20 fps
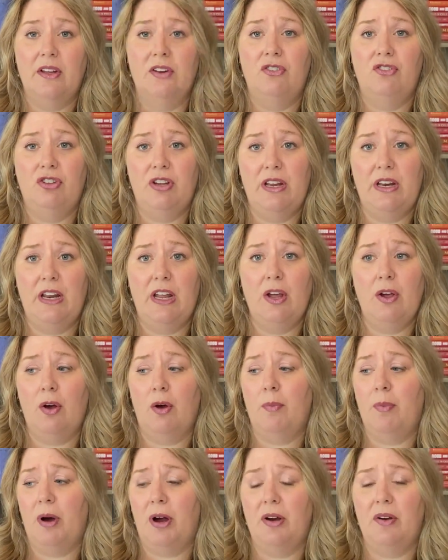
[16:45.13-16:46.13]
cheating
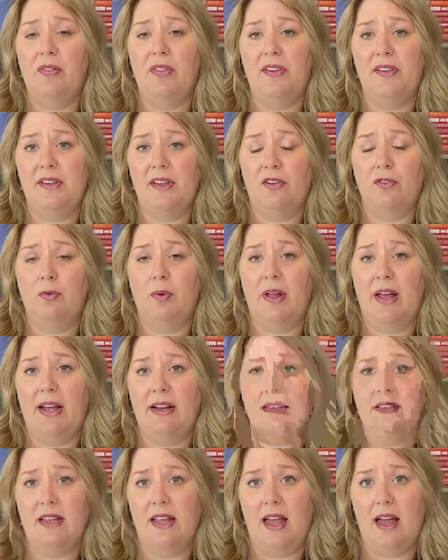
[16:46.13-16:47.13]
or part of the sexual
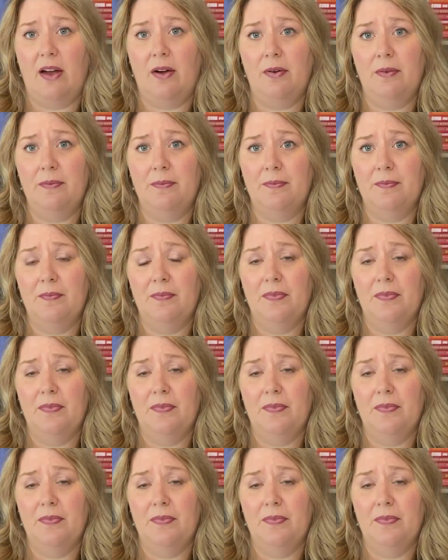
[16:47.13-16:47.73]
acting out.